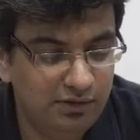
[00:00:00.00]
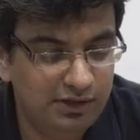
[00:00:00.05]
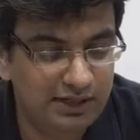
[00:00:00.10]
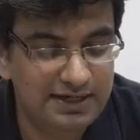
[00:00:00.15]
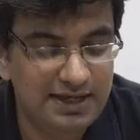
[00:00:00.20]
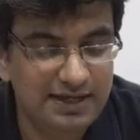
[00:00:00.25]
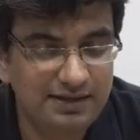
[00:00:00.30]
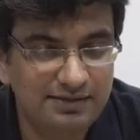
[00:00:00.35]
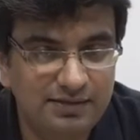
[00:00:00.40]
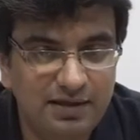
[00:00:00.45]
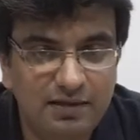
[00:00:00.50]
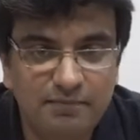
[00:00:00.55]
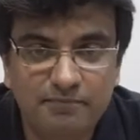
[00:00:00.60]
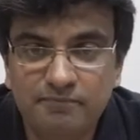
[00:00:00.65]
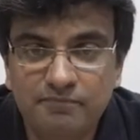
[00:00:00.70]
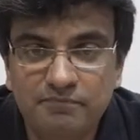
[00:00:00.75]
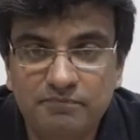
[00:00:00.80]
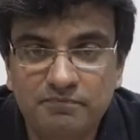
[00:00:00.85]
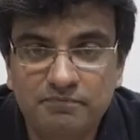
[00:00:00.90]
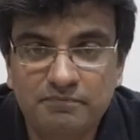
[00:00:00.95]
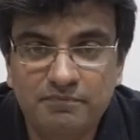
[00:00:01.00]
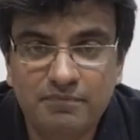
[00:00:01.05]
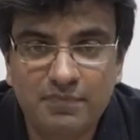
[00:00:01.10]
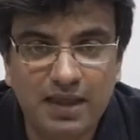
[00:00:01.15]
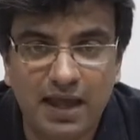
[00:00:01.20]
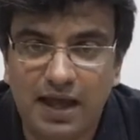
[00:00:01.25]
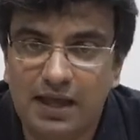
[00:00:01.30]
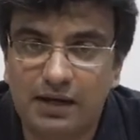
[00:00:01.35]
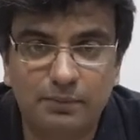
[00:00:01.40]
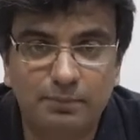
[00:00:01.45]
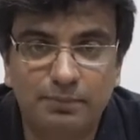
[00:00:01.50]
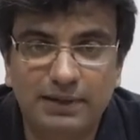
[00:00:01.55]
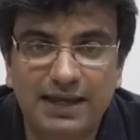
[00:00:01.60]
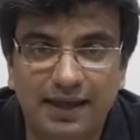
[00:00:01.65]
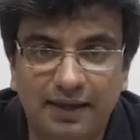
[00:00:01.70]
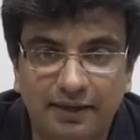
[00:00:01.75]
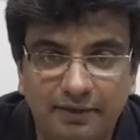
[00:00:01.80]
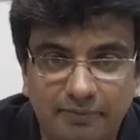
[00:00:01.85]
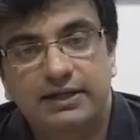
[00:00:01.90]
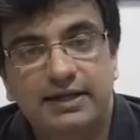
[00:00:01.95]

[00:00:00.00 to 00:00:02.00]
connect them and play.